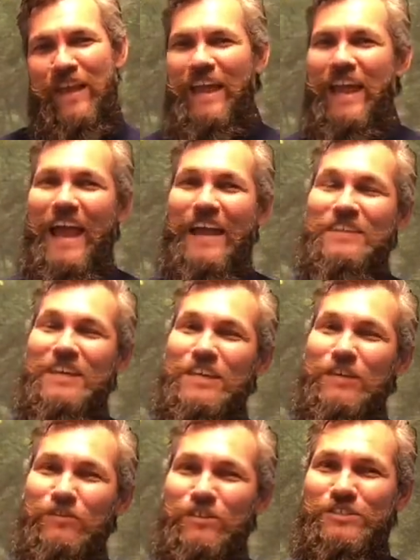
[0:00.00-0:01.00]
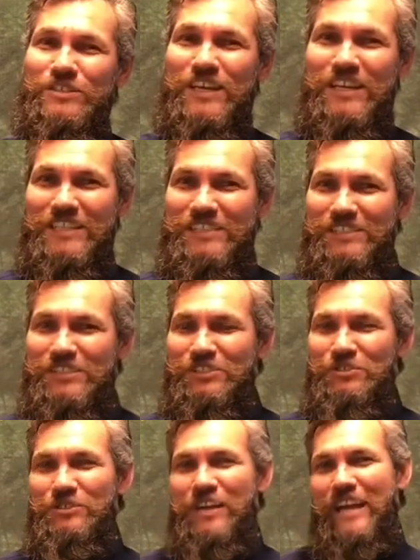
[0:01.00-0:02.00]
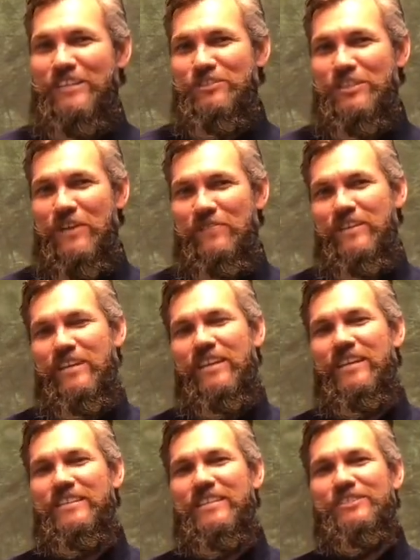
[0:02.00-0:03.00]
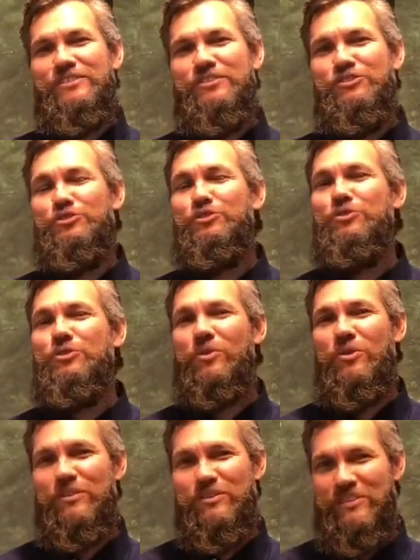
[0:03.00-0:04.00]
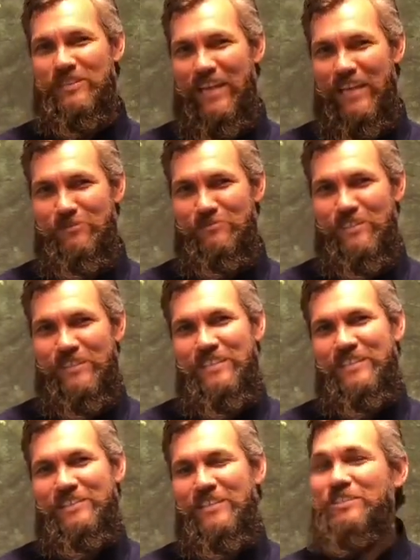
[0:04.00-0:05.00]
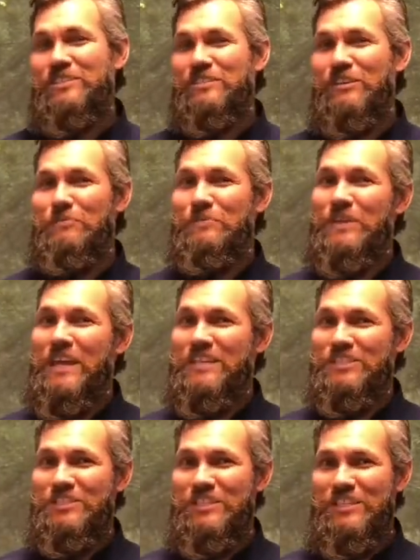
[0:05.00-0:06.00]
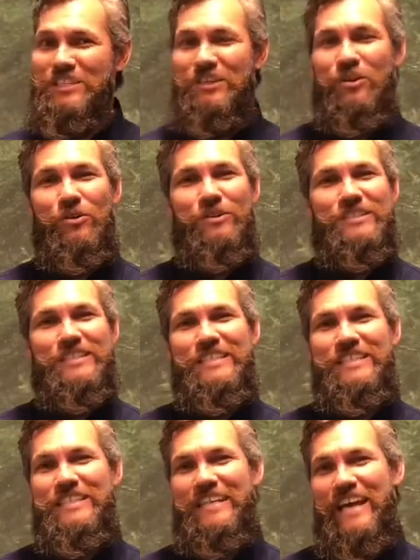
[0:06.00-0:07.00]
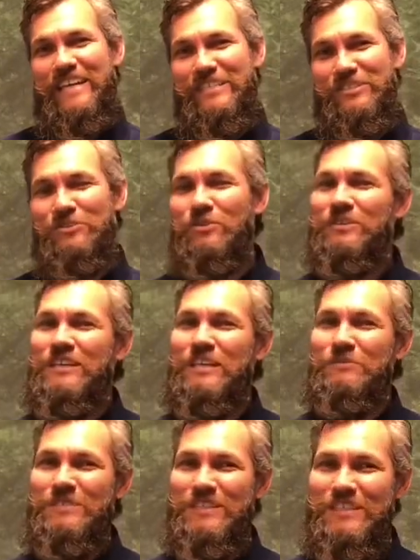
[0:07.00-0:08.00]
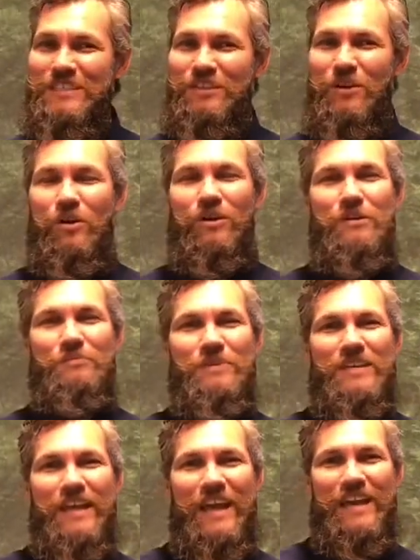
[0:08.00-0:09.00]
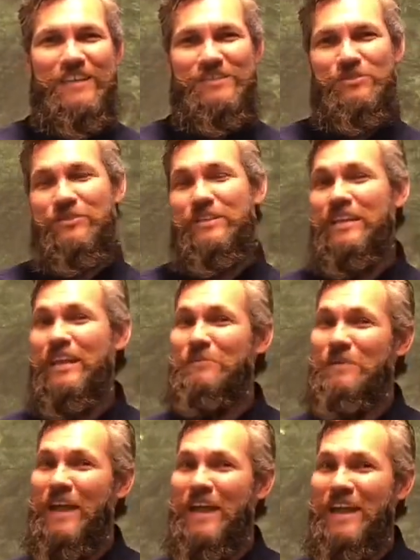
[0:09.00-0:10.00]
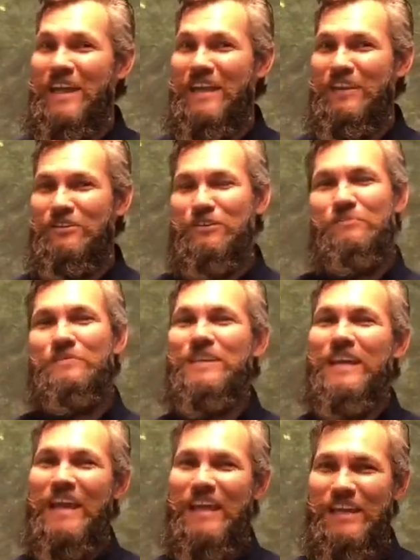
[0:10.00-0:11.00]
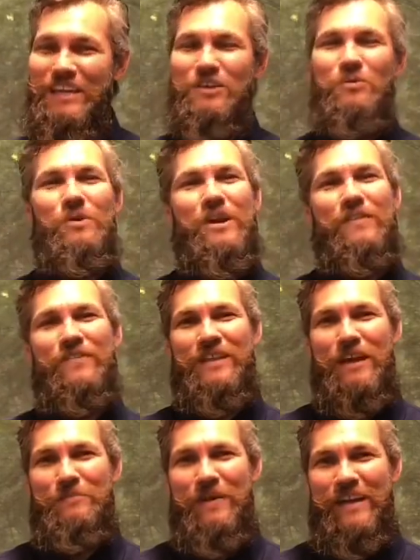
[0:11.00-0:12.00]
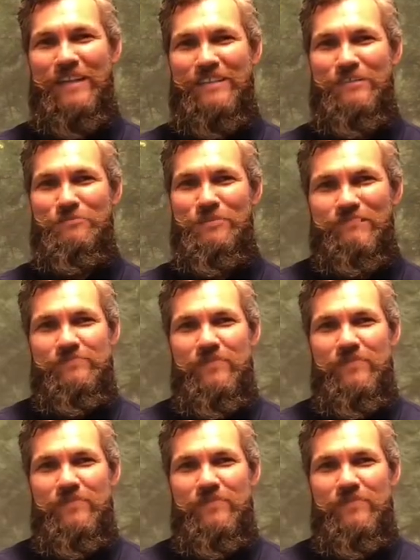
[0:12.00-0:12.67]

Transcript: At the end of your studies, you guys are given an addition to your name, such as PhD or DDS or MD or a BS or an MA or a BA, whatever that might be.